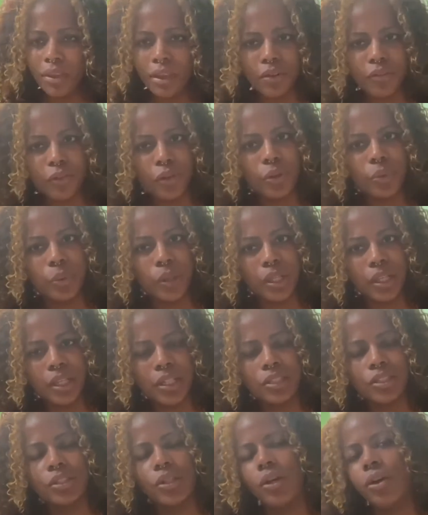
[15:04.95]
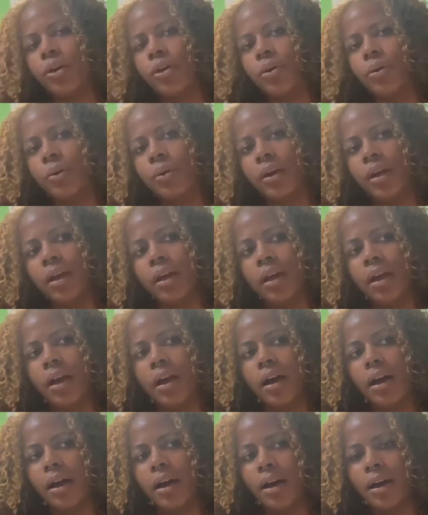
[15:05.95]
for the week so
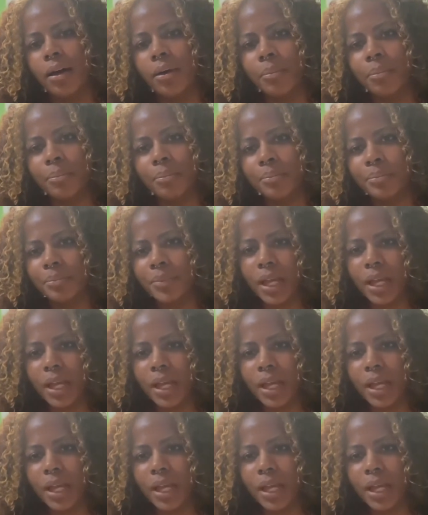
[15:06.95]
um